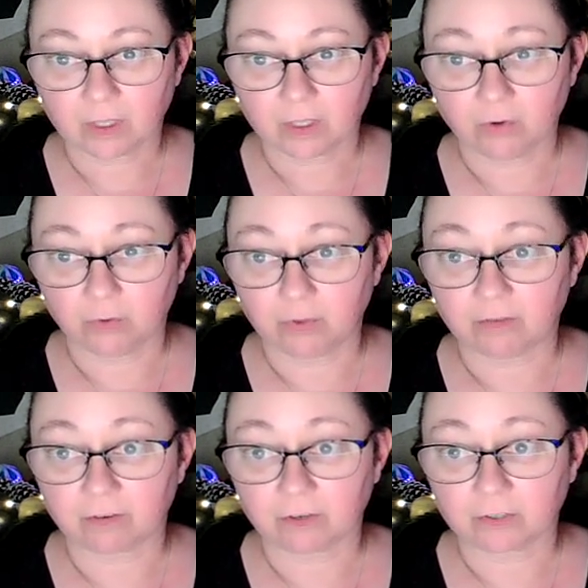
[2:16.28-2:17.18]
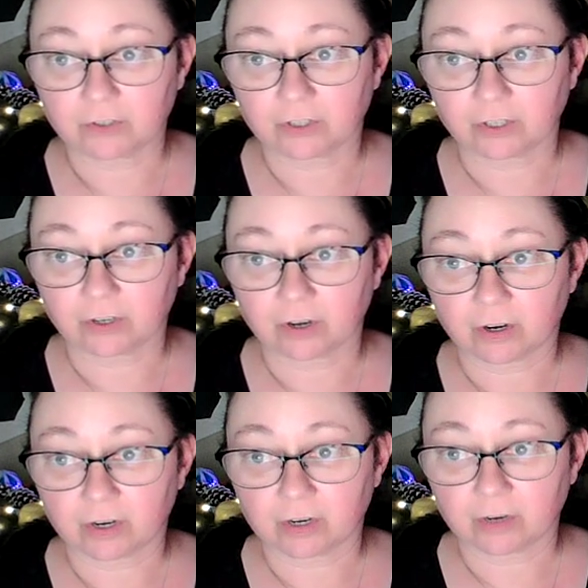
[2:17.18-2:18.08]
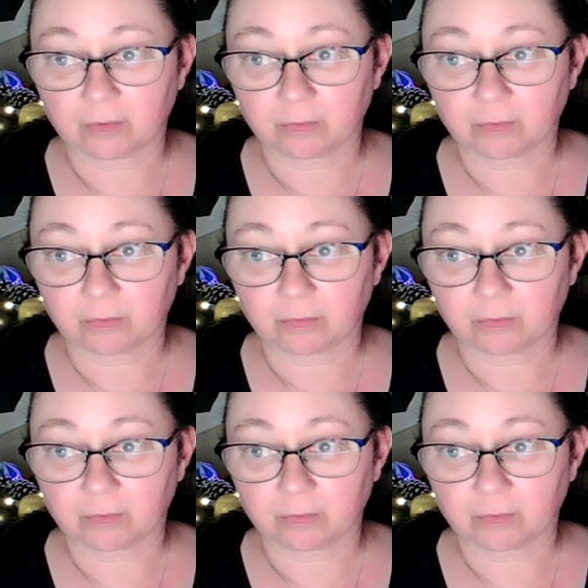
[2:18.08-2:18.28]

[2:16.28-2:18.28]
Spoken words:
You would be first, John Carter,